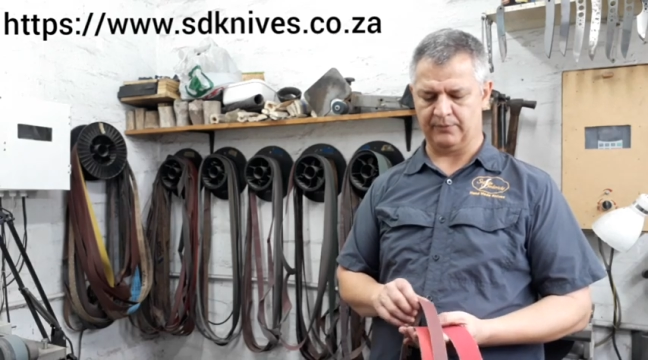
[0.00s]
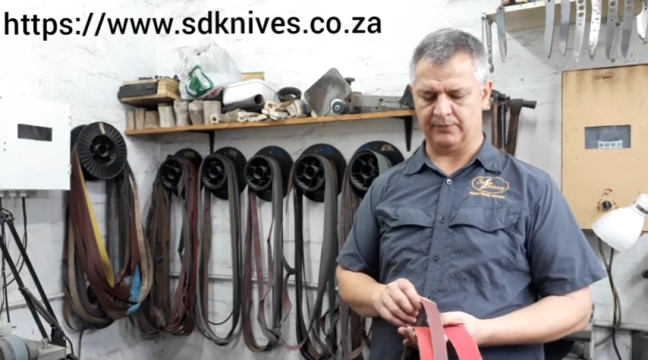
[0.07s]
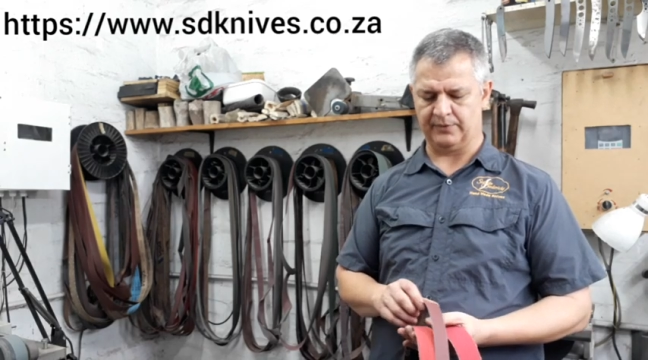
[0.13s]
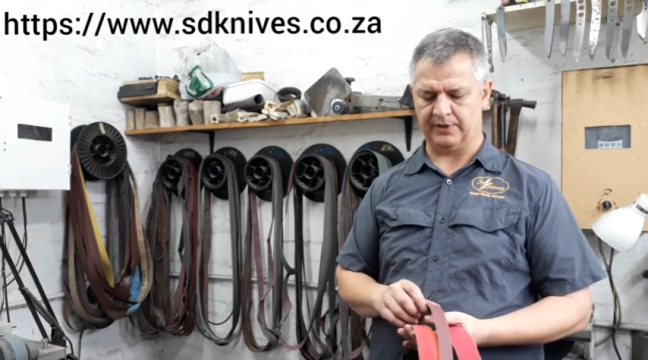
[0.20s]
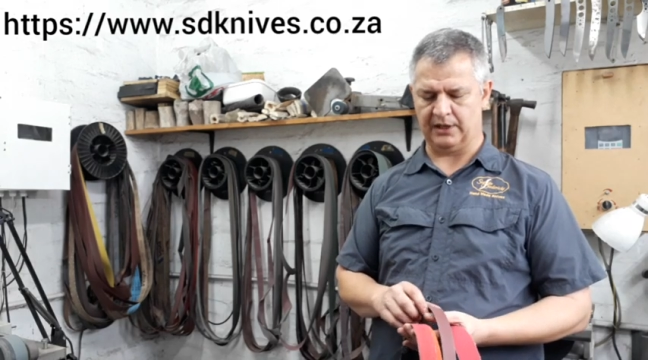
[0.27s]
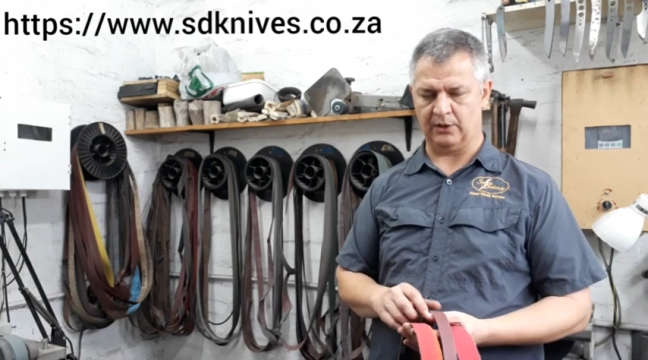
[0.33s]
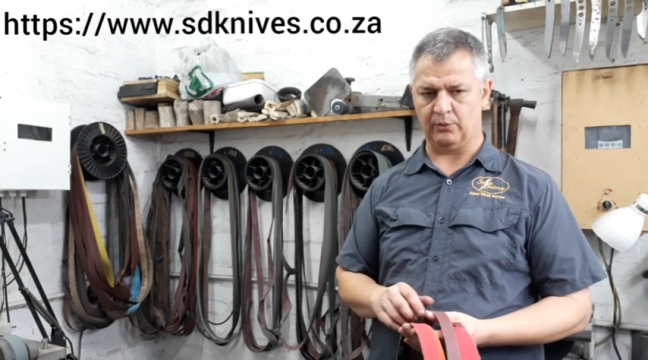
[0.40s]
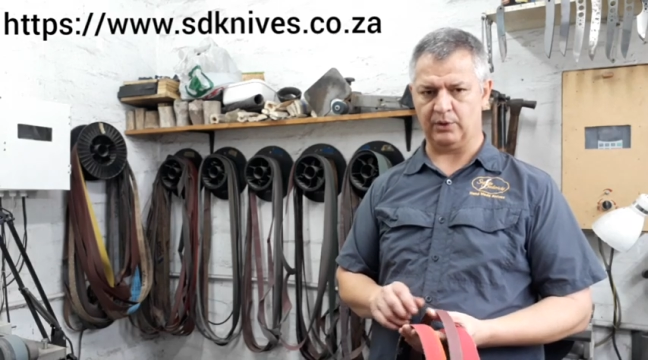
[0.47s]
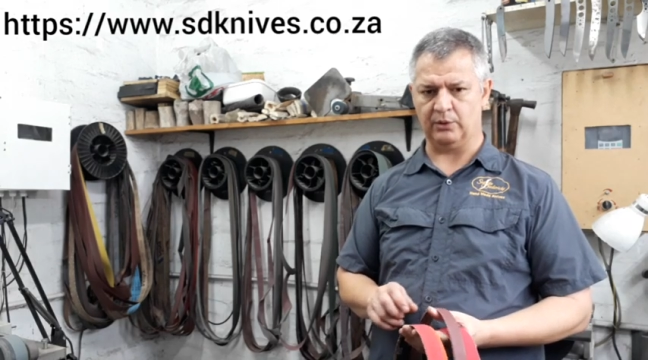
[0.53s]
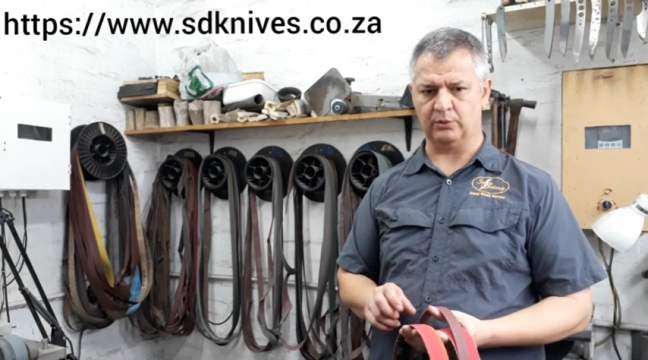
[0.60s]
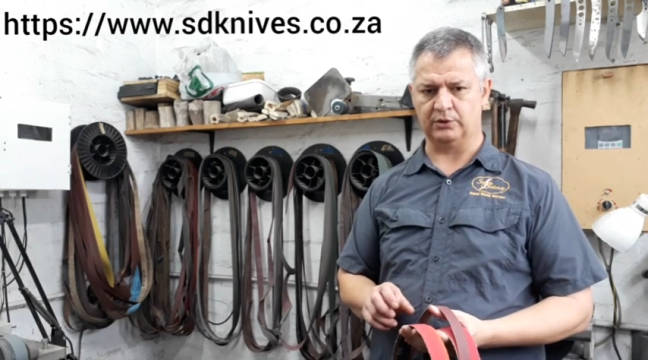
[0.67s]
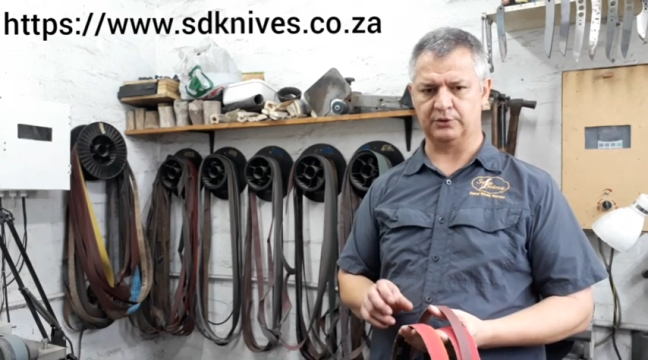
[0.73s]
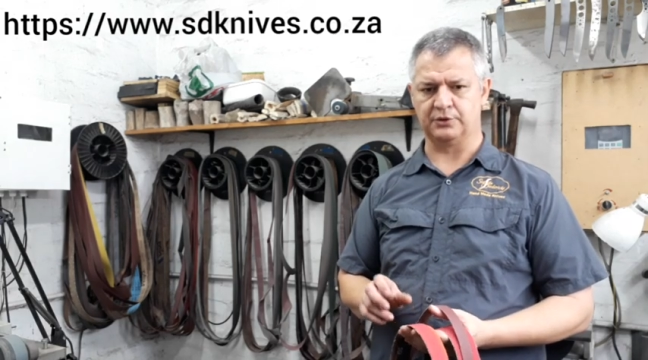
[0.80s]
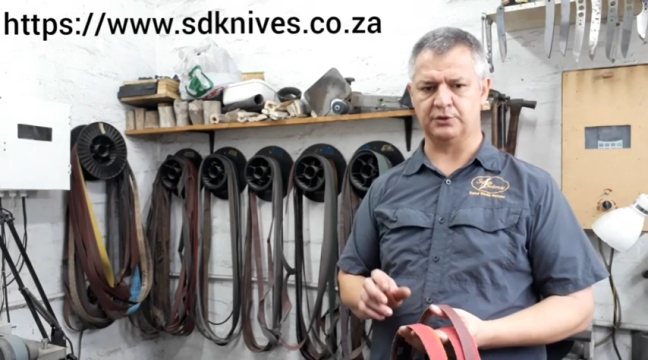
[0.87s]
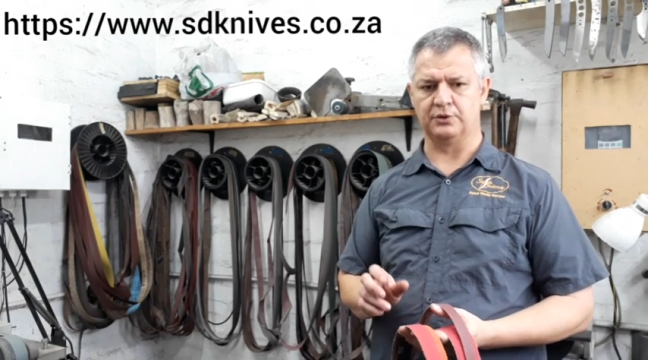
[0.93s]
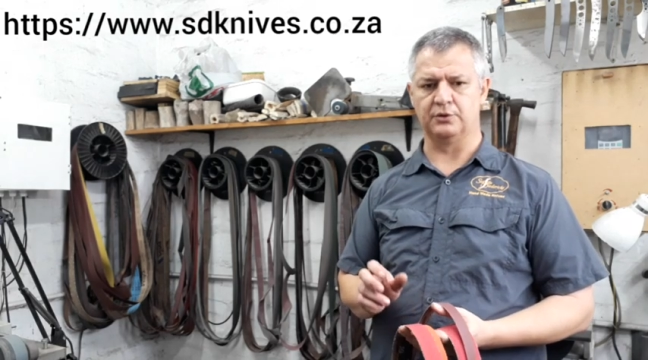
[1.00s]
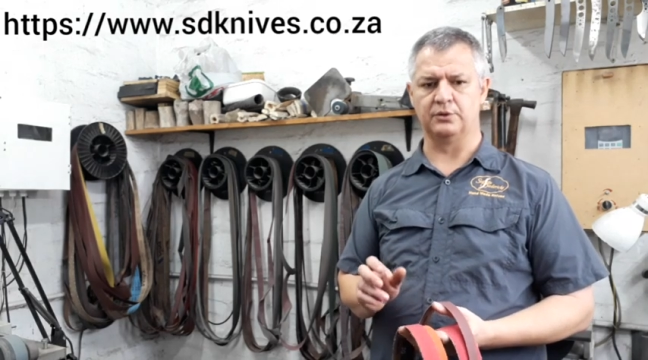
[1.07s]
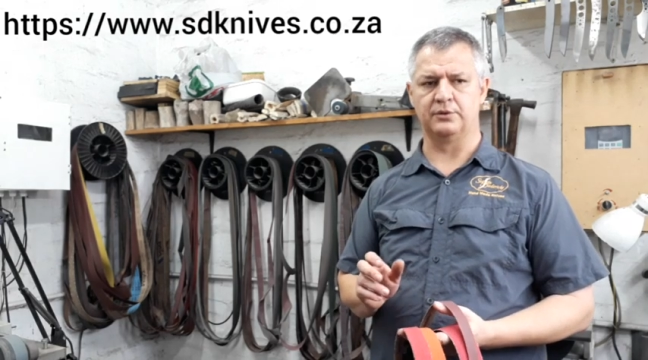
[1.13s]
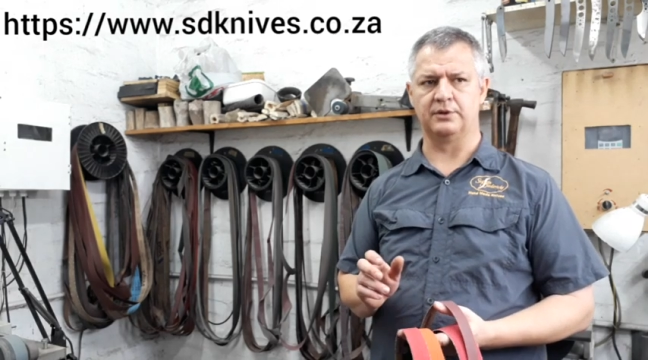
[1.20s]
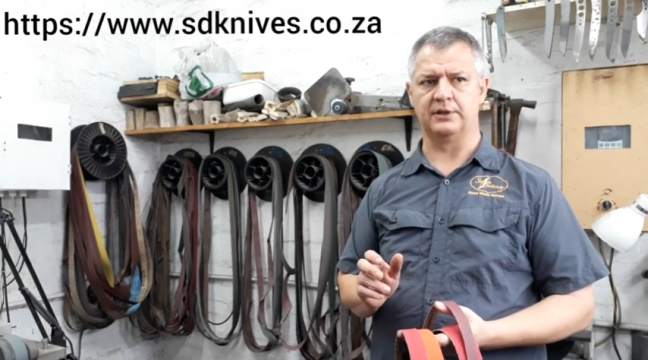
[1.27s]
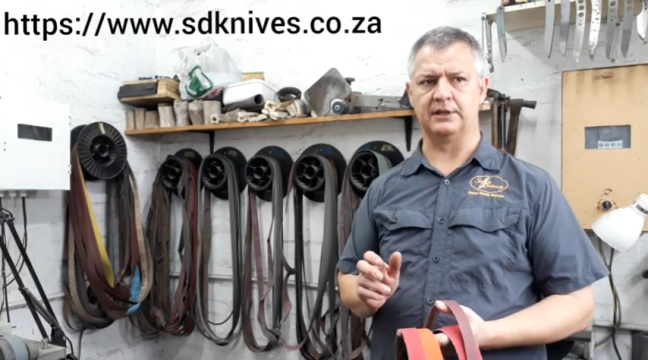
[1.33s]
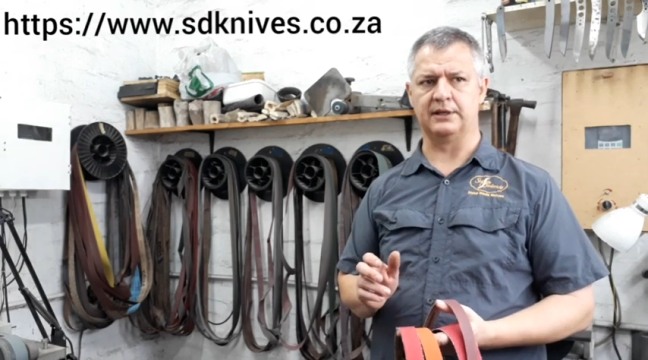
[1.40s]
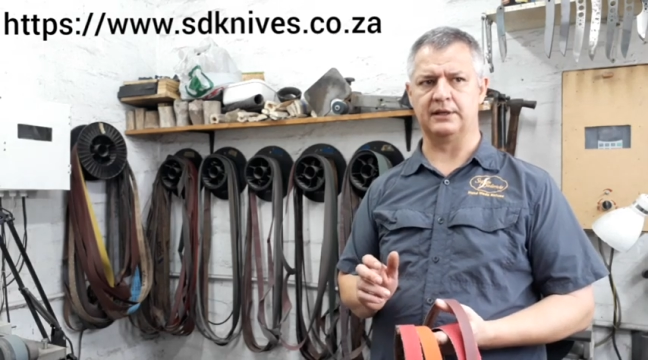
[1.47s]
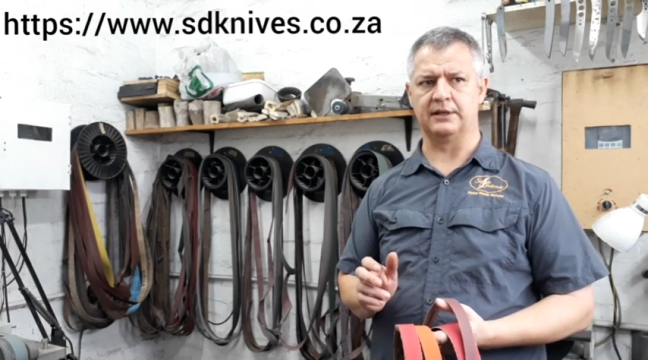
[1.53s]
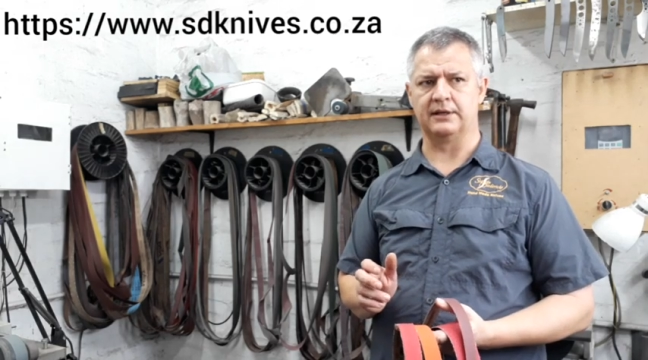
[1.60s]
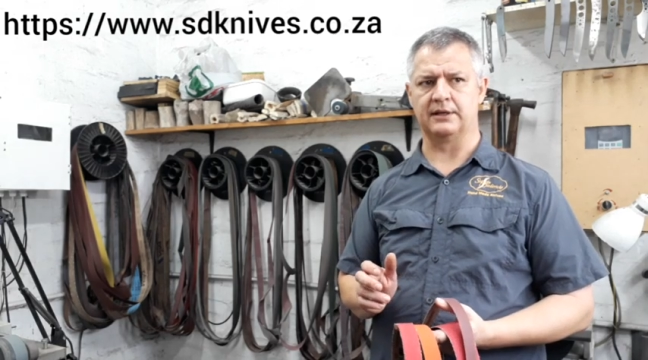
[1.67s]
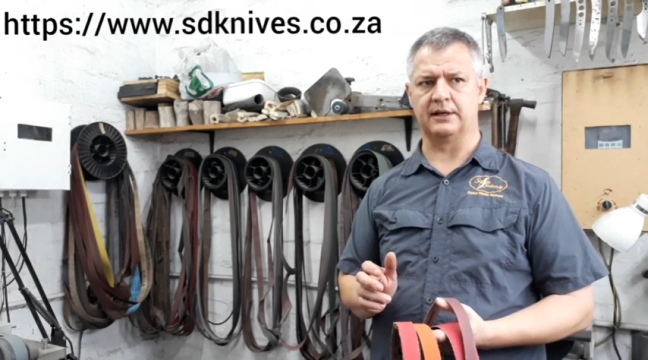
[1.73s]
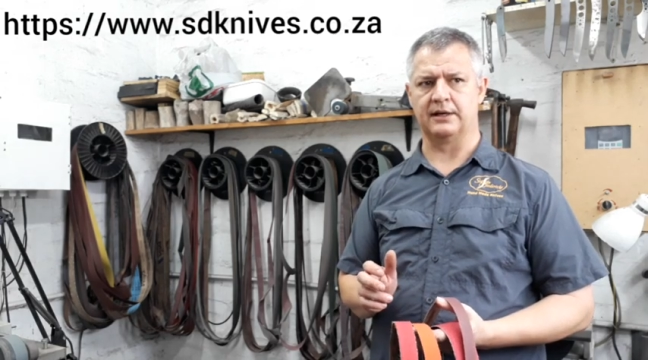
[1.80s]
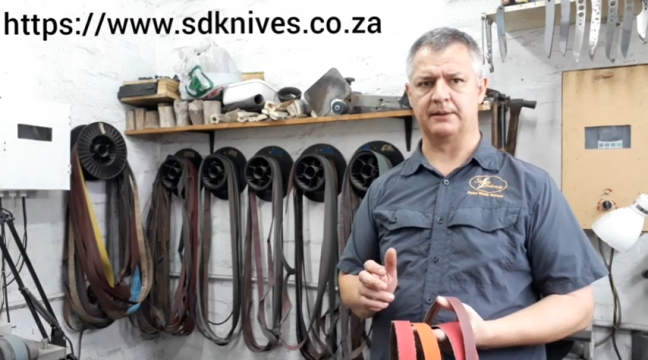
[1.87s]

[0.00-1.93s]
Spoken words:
There we will do the